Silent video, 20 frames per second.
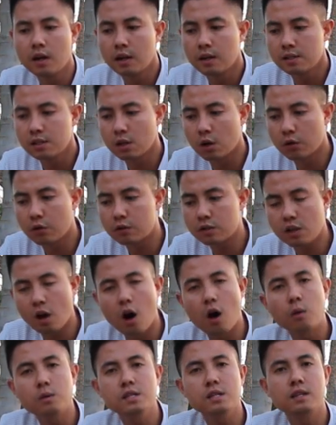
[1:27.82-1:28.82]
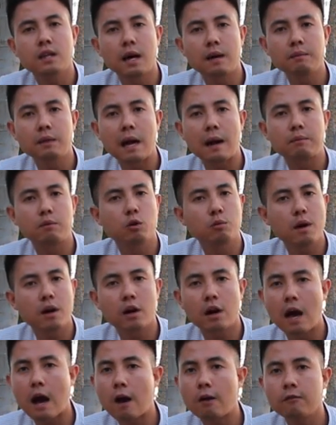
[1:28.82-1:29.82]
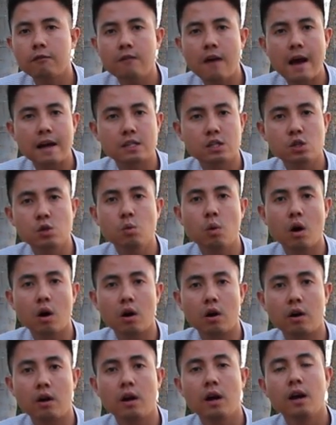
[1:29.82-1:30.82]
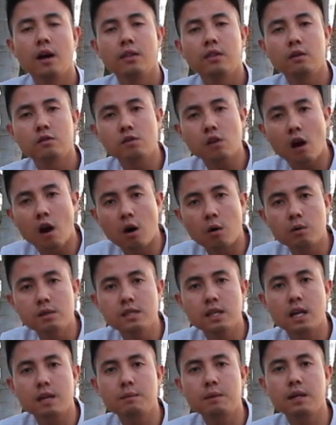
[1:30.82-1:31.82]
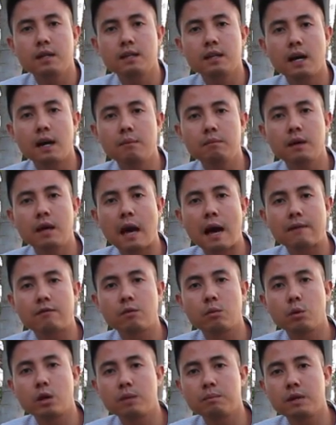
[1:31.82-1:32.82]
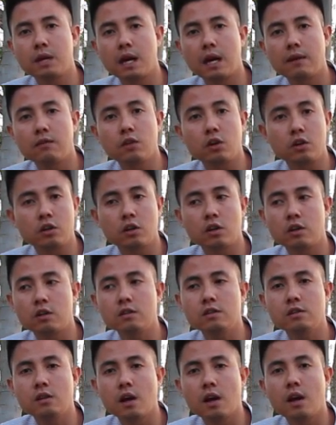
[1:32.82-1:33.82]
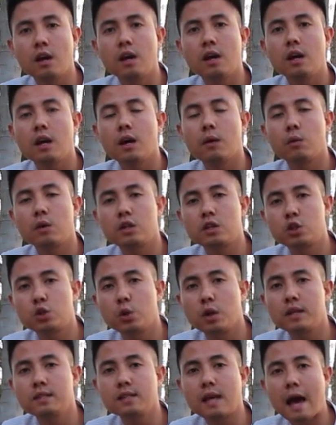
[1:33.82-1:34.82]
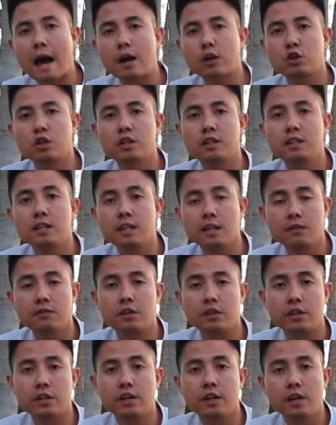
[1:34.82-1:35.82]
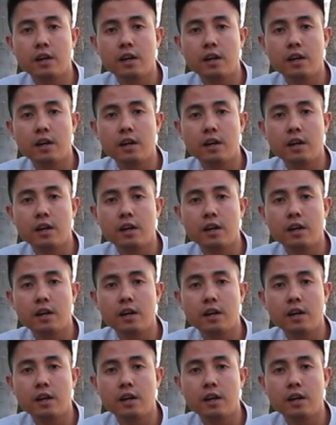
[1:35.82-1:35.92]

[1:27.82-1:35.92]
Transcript: So there's always a time gap. No matter how fast you are, there's always going to be a time gap from when a behavior occurs and when a treat's actually delivered.